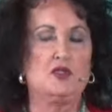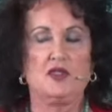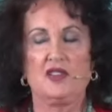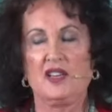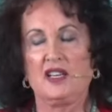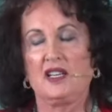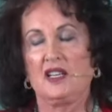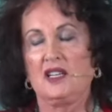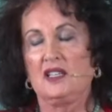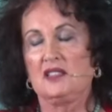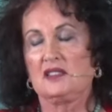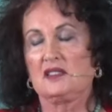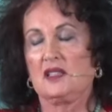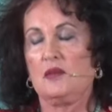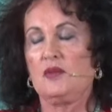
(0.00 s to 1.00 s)
you think
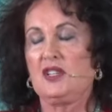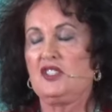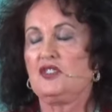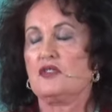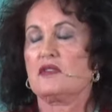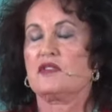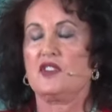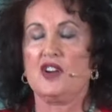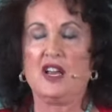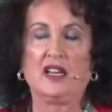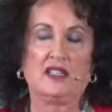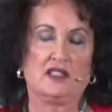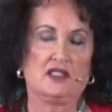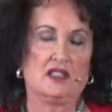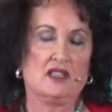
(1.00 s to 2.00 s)
somebody's your
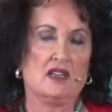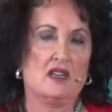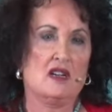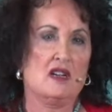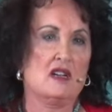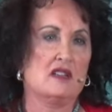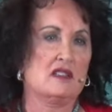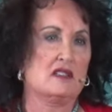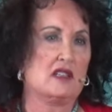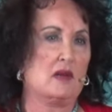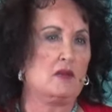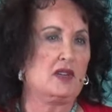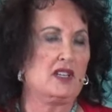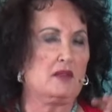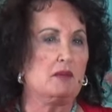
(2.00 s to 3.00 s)
friend.
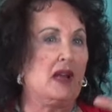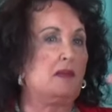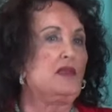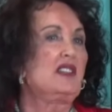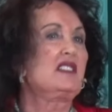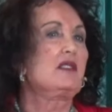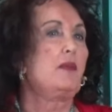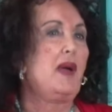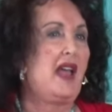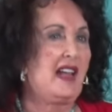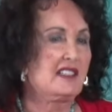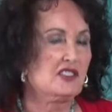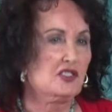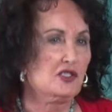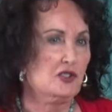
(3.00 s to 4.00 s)
Somebody, maybe it's a
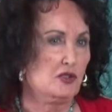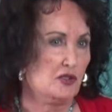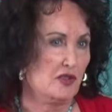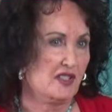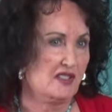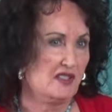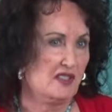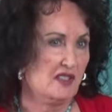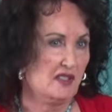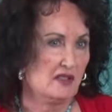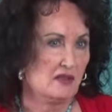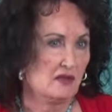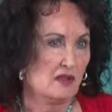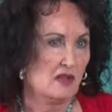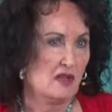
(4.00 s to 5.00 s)
pastor you trusted
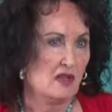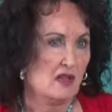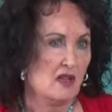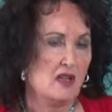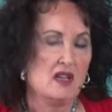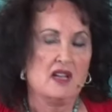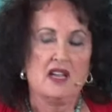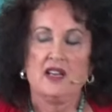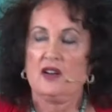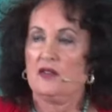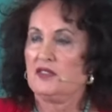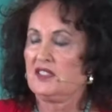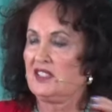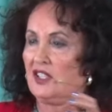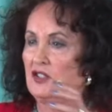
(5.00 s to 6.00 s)
in and all
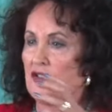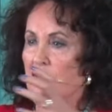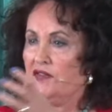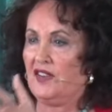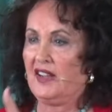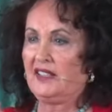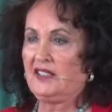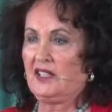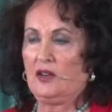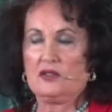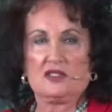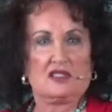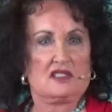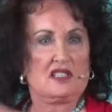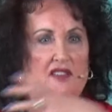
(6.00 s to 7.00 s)
of a sudden you find
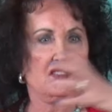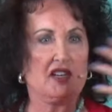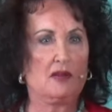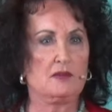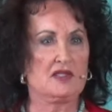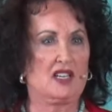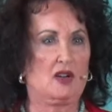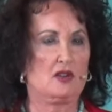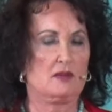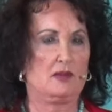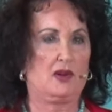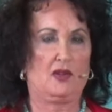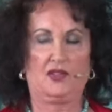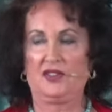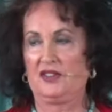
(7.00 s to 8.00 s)
out stuff comes out
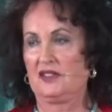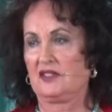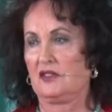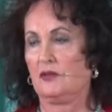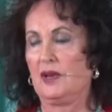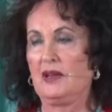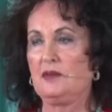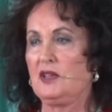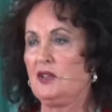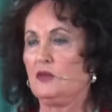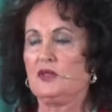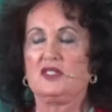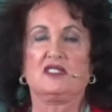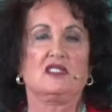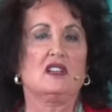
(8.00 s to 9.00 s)
about this. Or maybe it
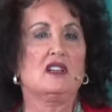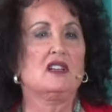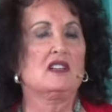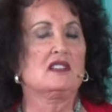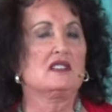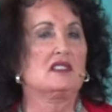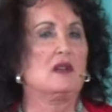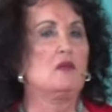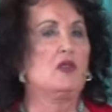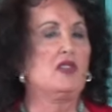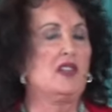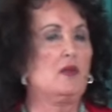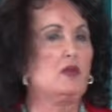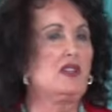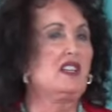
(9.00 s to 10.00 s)
was someone
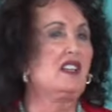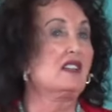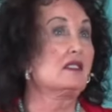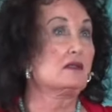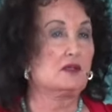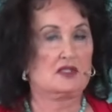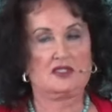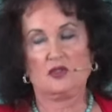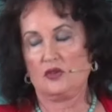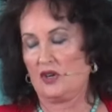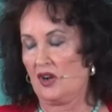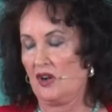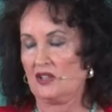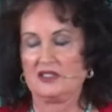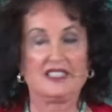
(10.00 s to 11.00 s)
that we uh, so
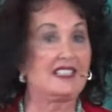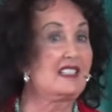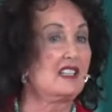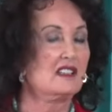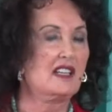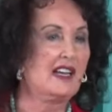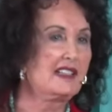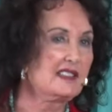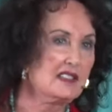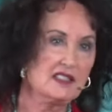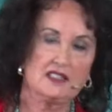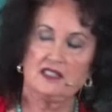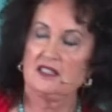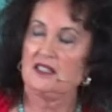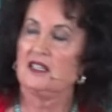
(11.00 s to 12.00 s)
called
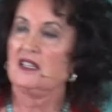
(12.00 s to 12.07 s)
selected,